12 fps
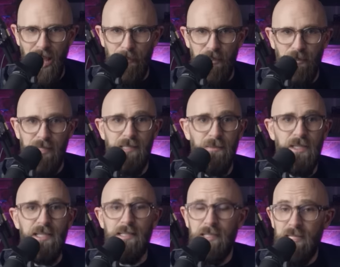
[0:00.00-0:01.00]
happen. When
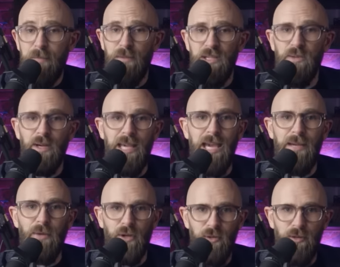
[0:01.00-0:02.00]
somebody is deep into a
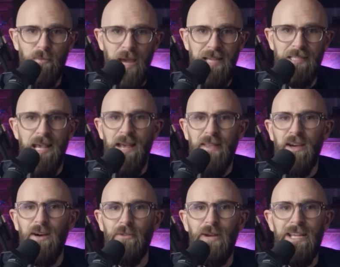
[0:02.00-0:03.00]
game on a good pace, their
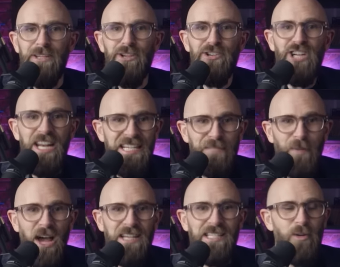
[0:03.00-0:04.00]
heart rate usually
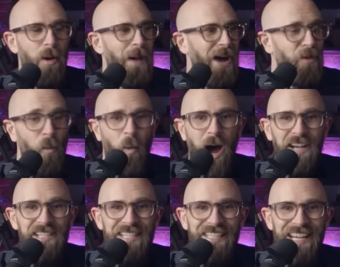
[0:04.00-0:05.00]
spikes to about
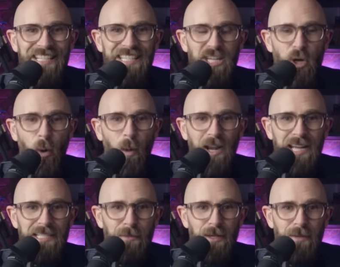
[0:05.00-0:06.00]
160 or
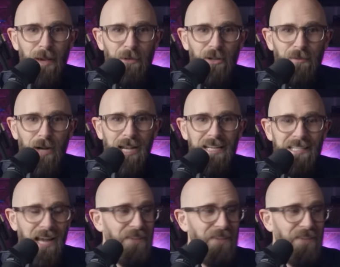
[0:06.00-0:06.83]
180 BPM, or at the very least